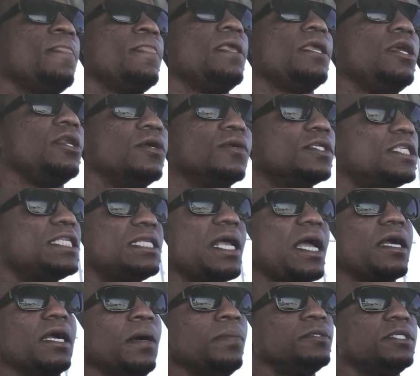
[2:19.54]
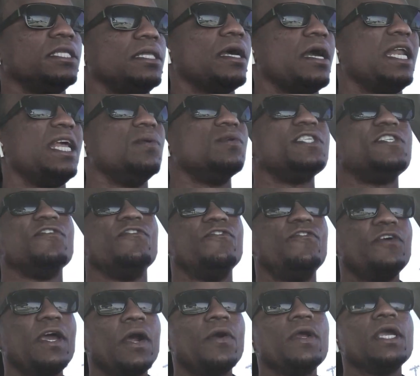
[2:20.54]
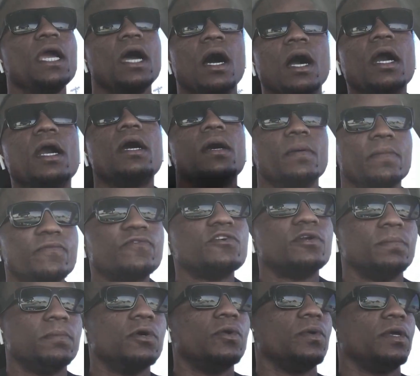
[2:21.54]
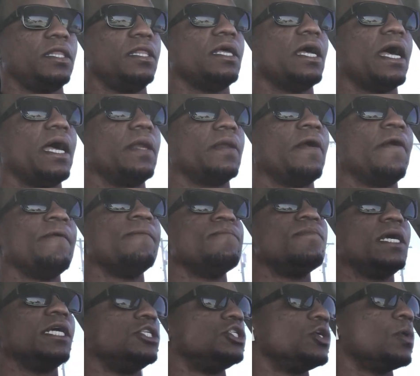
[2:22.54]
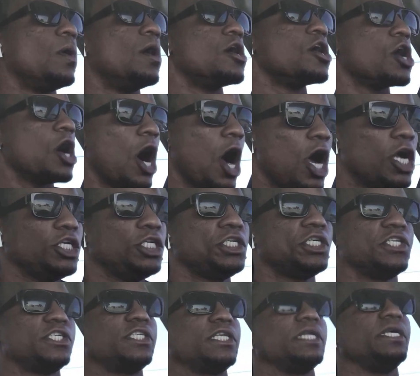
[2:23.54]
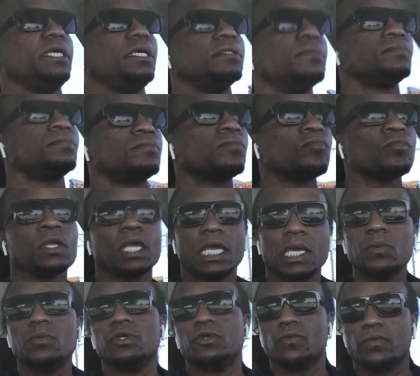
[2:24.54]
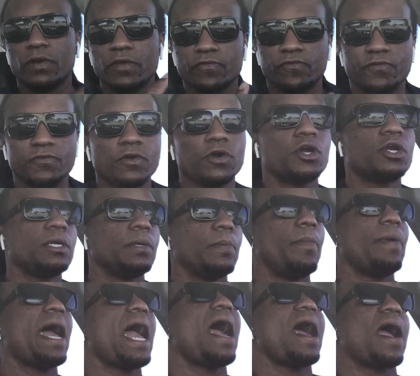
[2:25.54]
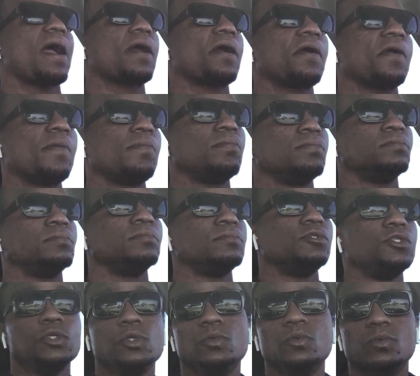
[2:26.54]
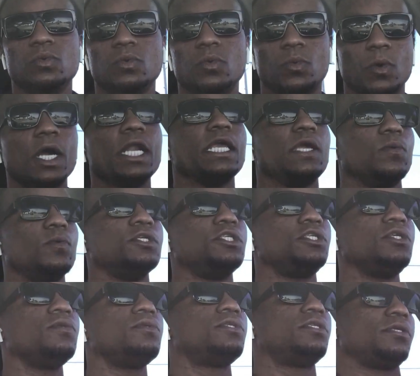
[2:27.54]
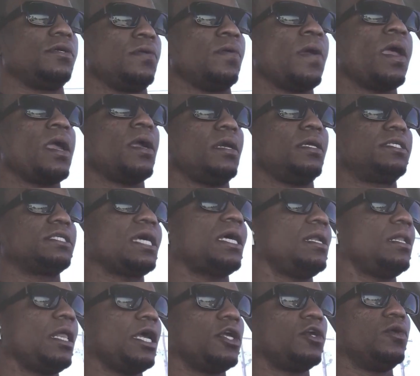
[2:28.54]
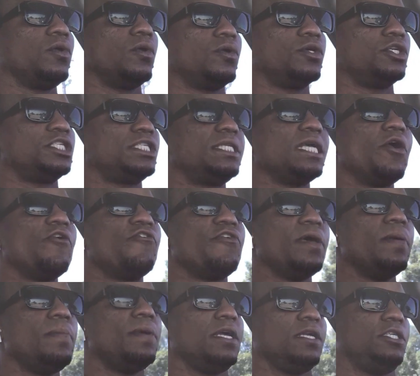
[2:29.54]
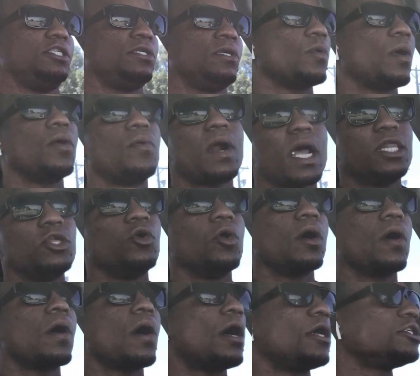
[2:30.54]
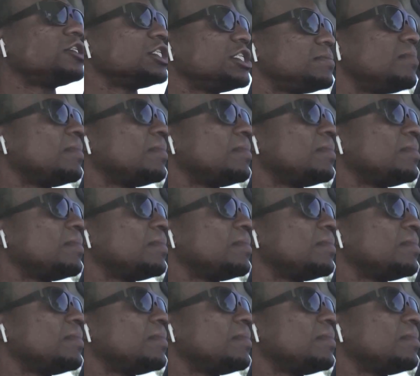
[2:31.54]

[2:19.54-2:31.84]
you know, stack up to that. He was very uncomfortable with that. And so unconsciously, he would revert back to what he was used to. It's kind of like your self image, or rather, your unconscious